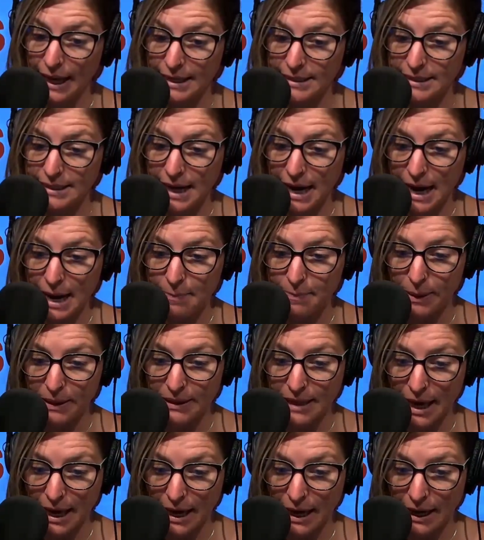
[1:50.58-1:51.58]
night, but
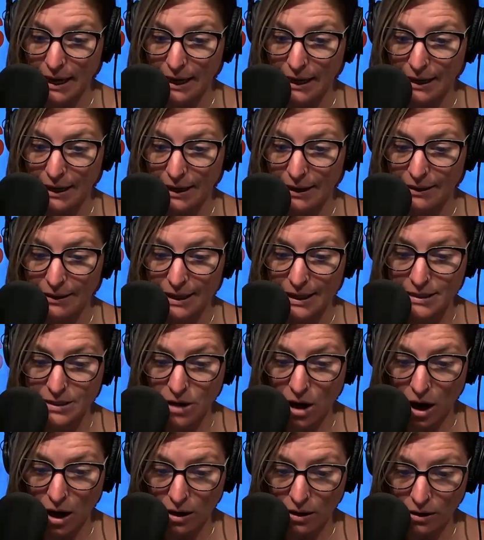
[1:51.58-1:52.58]
then this
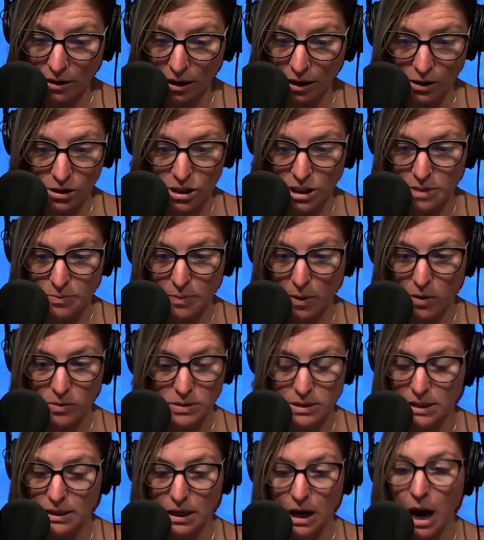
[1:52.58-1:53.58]
article just
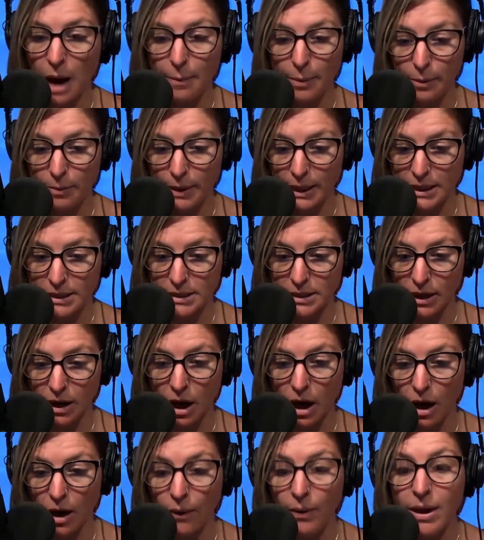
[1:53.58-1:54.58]
posted a couple minutes
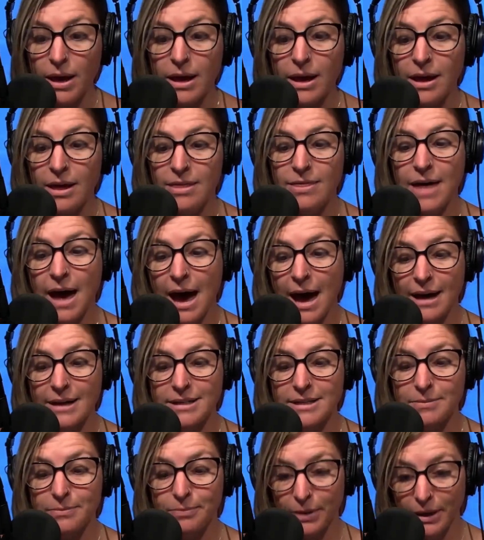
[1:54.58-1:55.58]
ago that
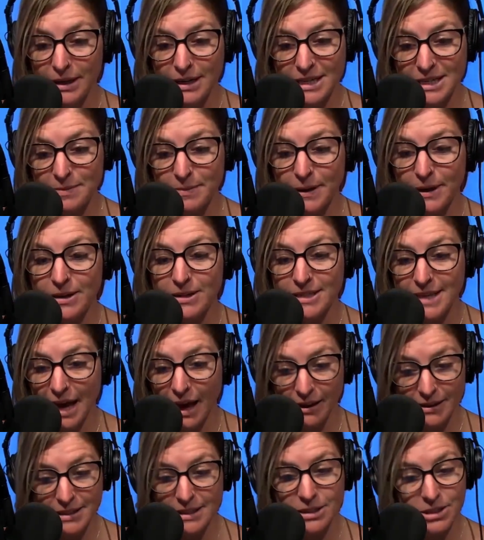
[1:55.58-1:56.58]
Britney Spears,
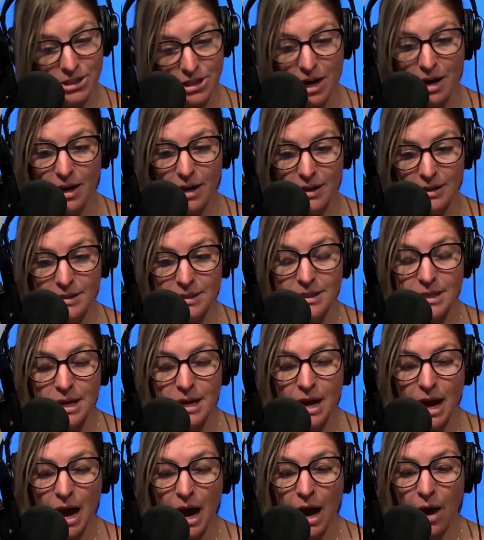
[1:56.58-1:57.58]
Elton John's
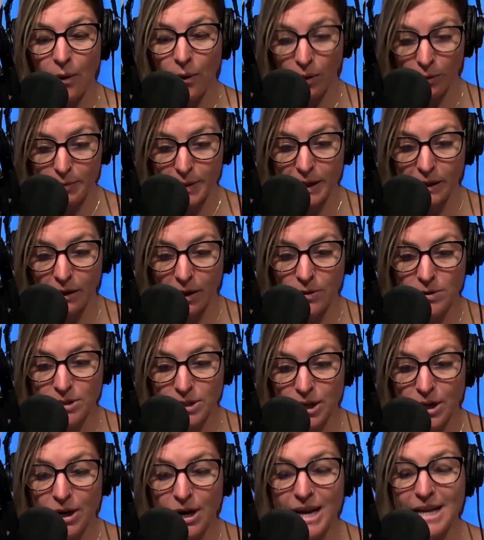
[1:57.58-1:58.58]
Hold Me
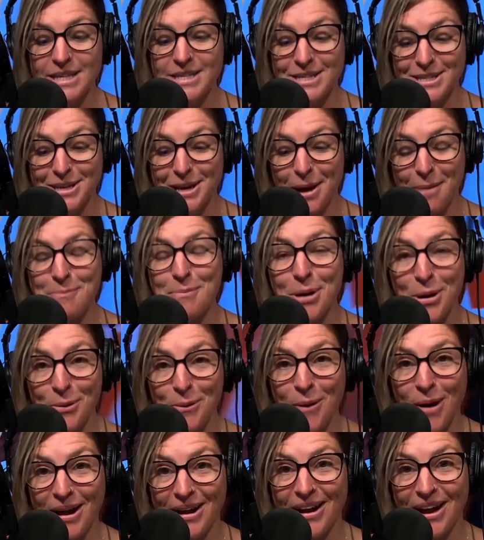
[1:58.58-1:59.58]
Closer is number
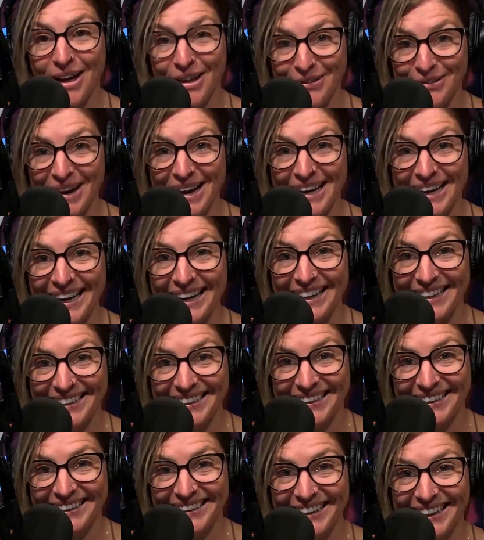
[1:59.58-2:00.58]
one already.
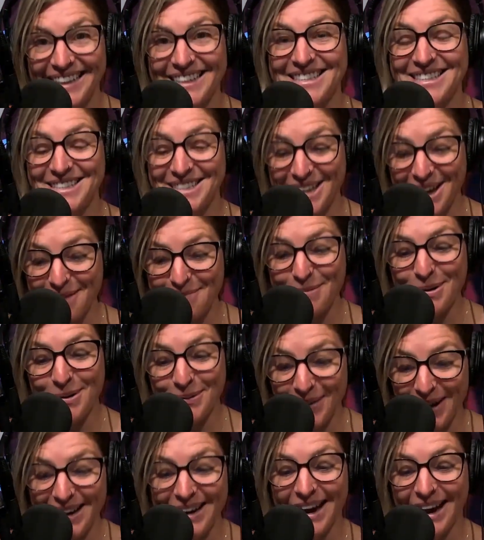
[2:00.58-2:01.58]
It's number
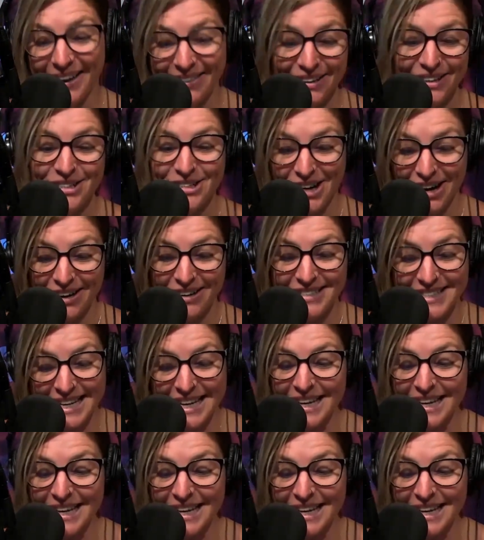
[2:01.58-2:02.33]
one on the charts.